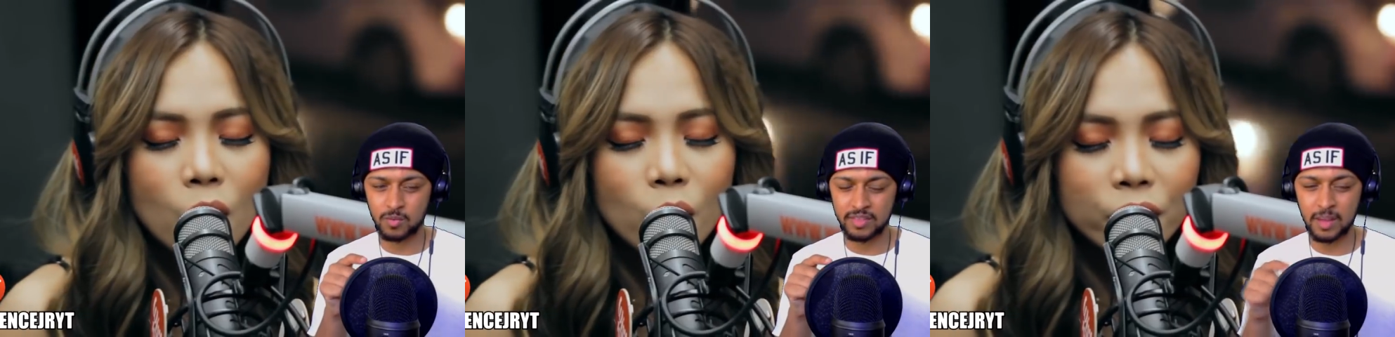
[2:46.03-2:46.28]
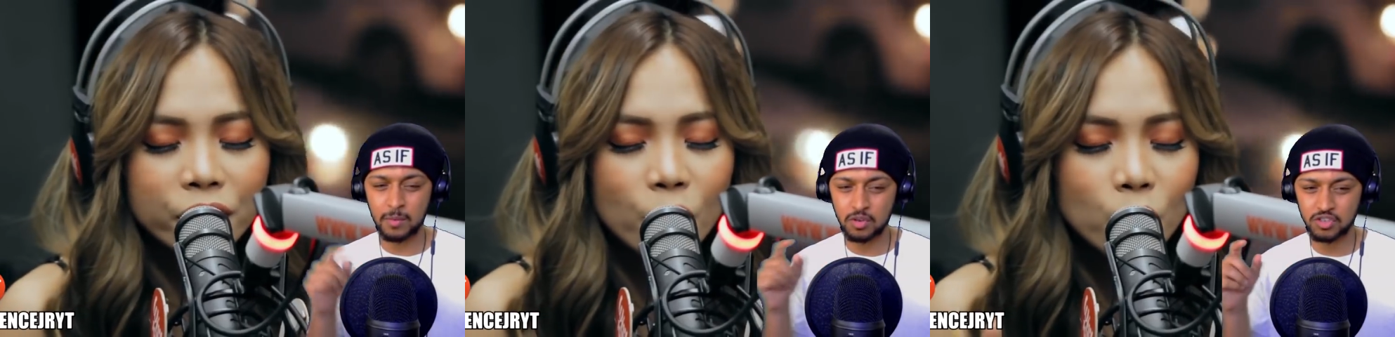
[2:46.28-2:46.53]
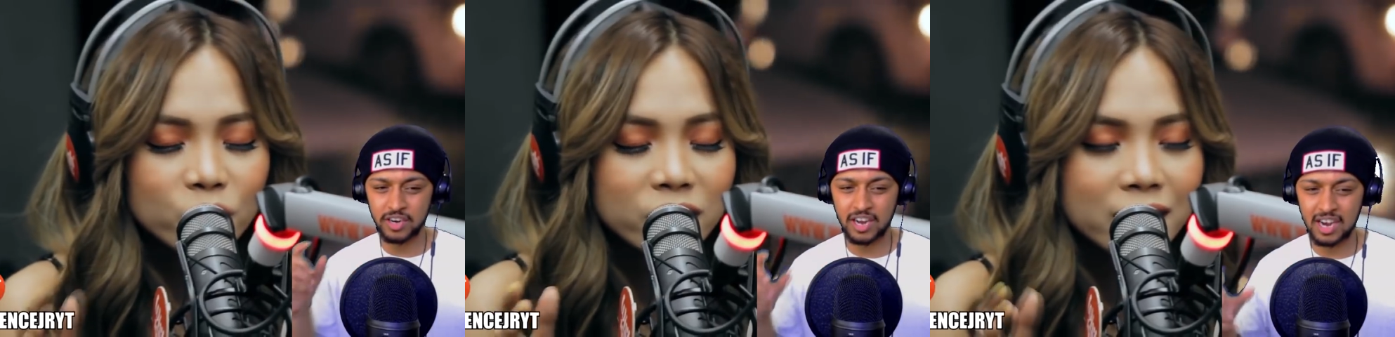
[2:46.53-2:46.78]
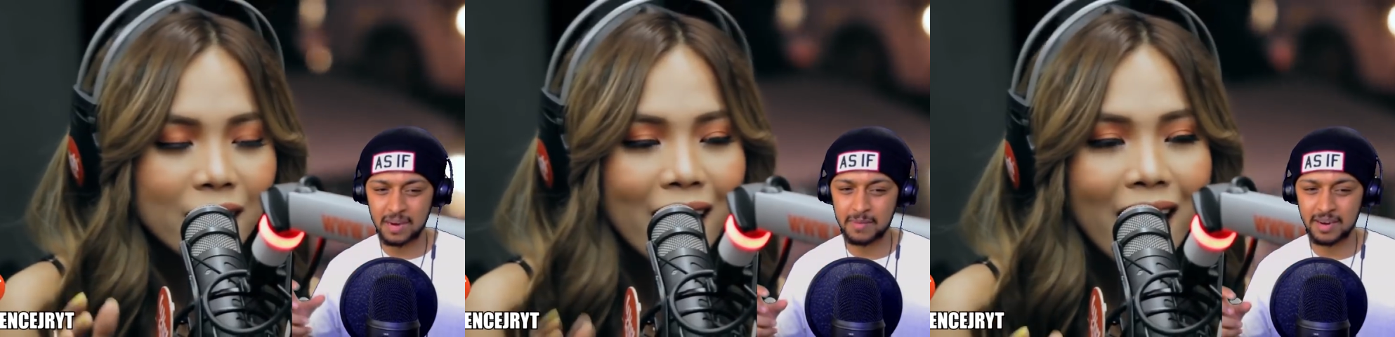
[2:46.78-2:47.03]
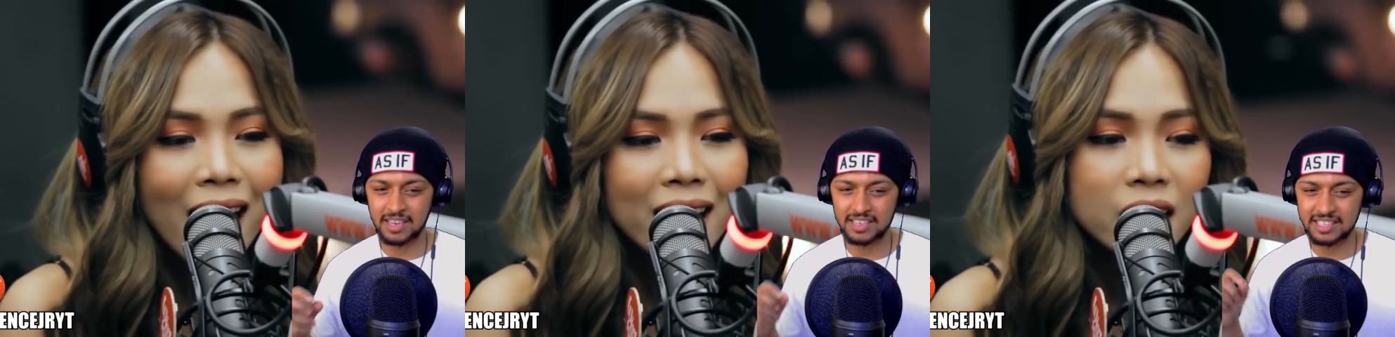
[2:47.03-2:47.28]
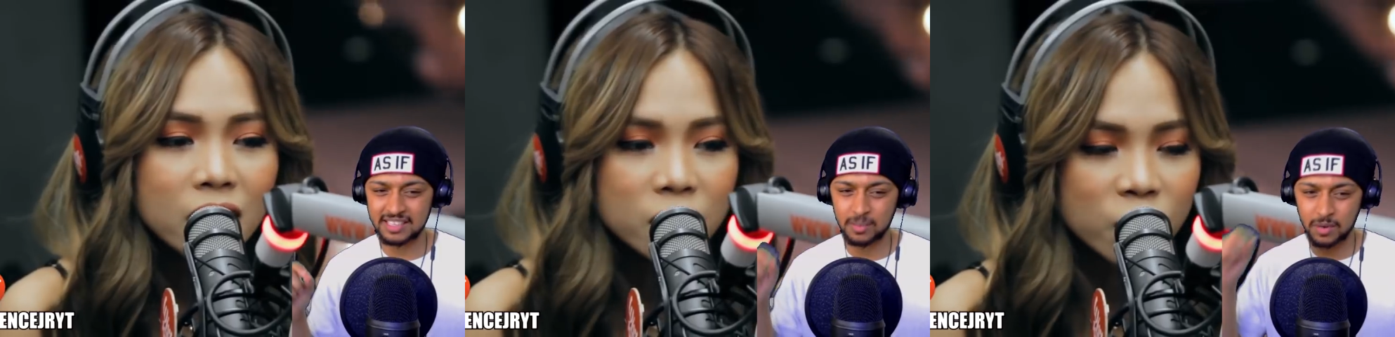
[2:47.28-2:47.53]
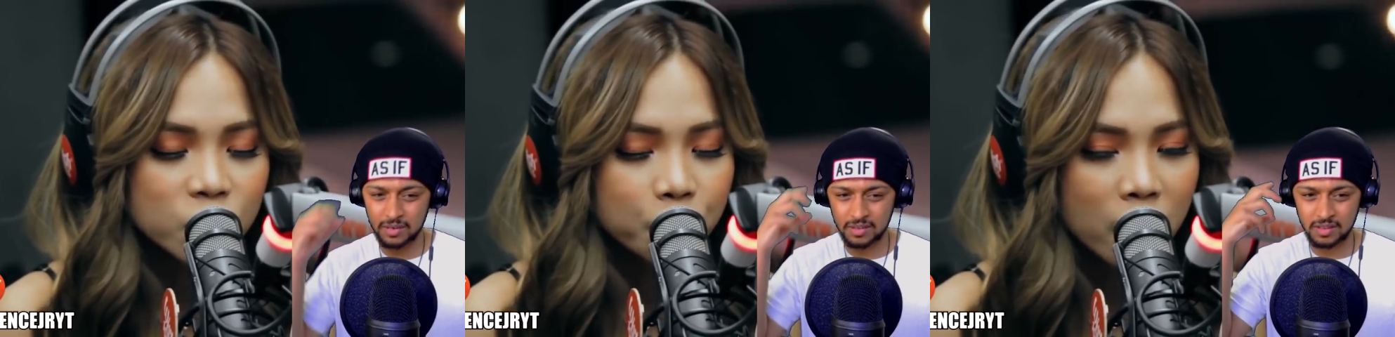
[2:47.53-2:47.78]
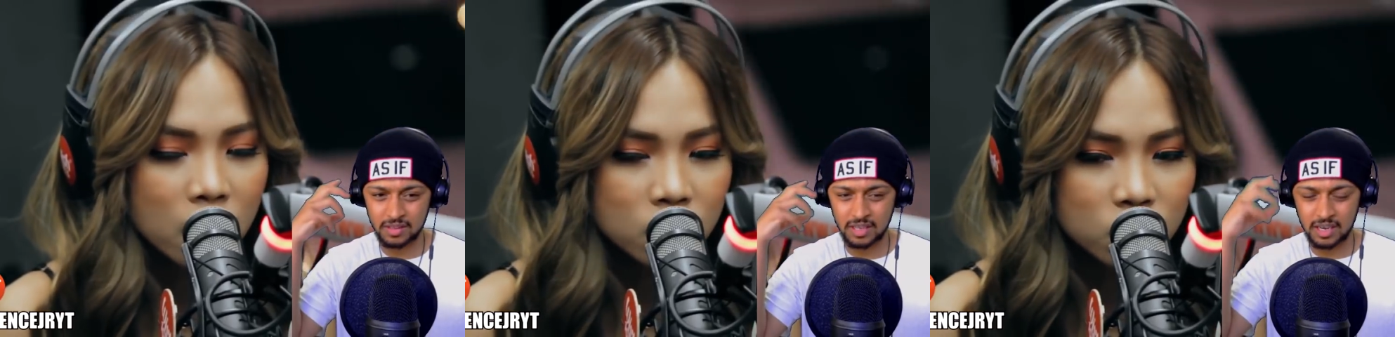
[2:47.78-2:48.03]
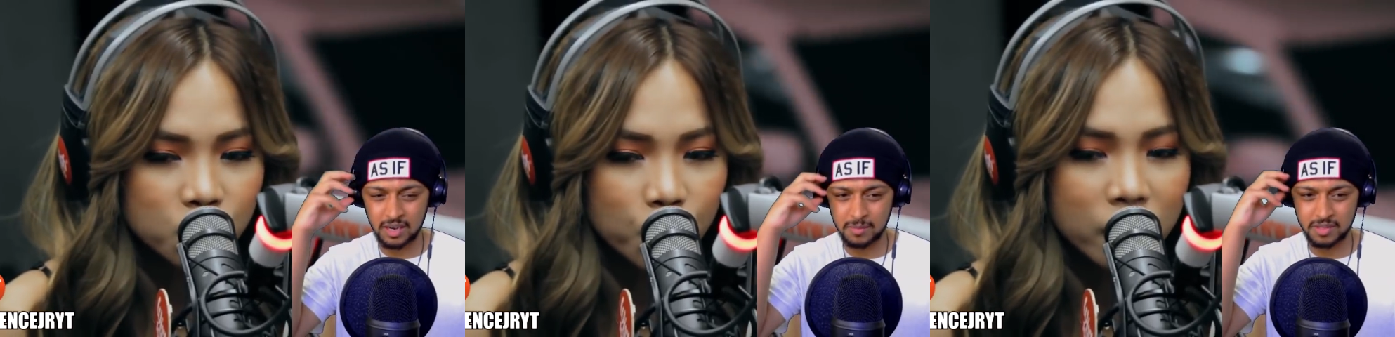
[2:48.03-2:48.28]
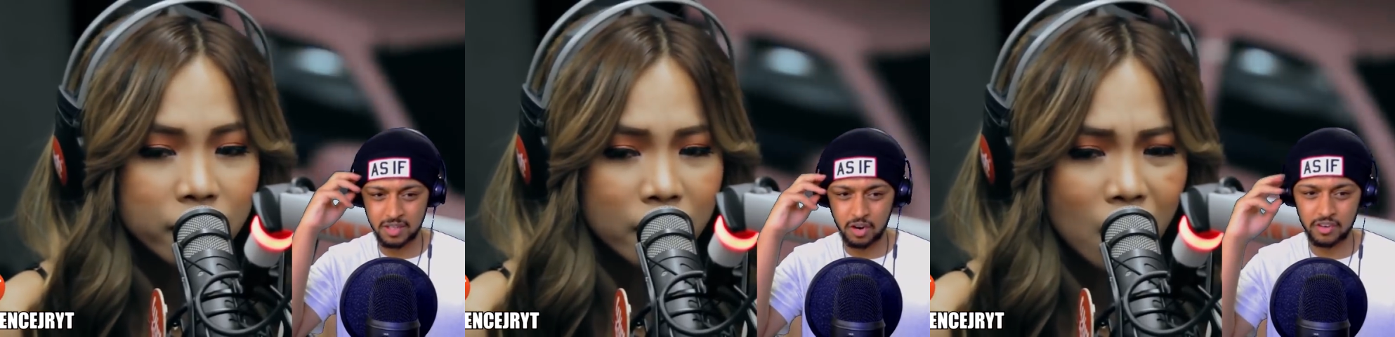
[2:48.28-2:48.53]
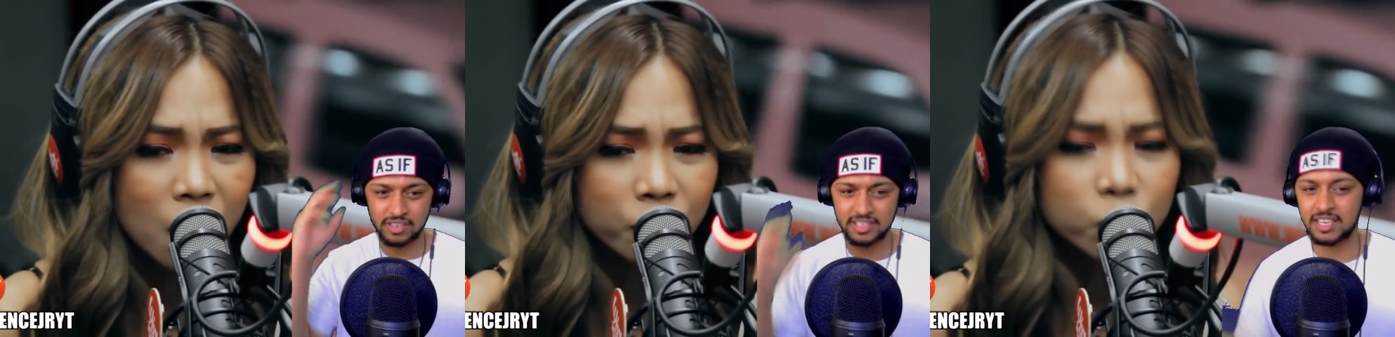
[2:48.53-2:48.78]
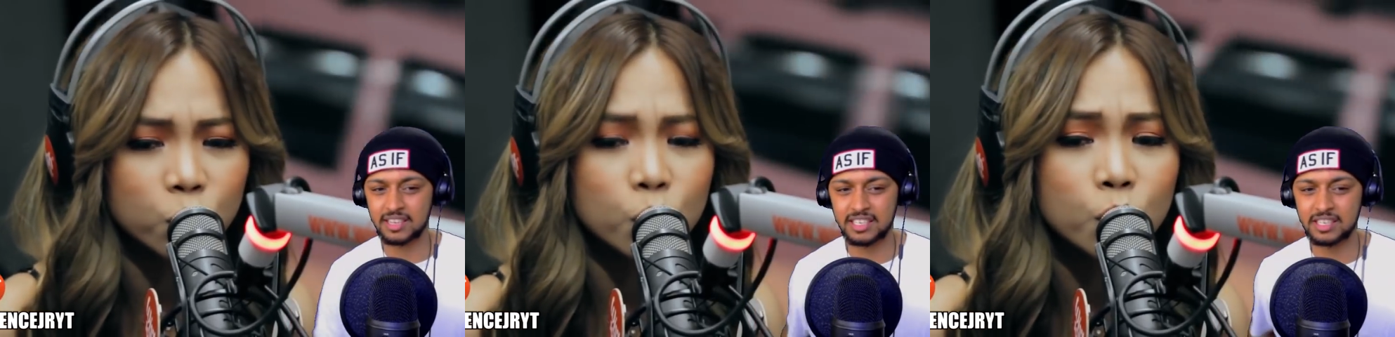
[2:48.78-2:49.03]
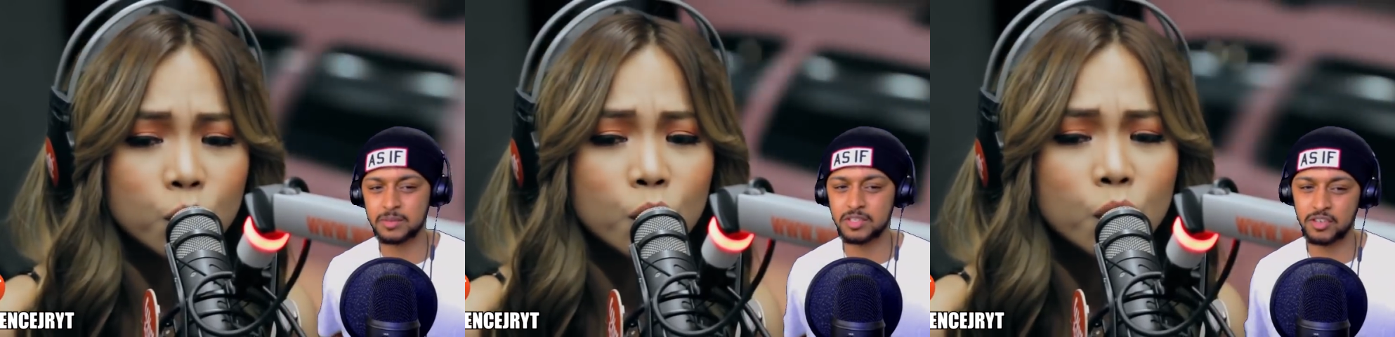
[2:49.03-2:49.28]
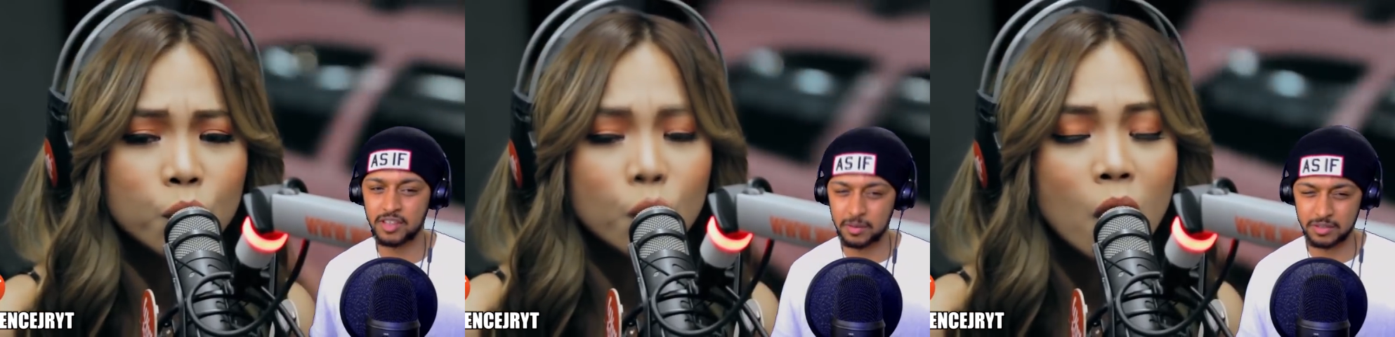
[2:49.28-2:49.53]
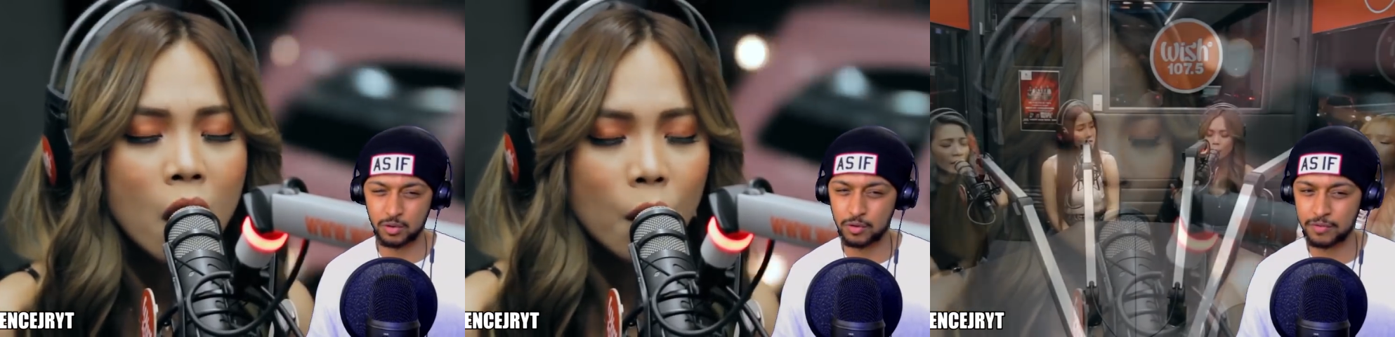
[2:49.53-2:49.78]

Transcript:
Speaker 1: Whenever we were trying to harmonize, I think the one, the orange hair, I think it was her that was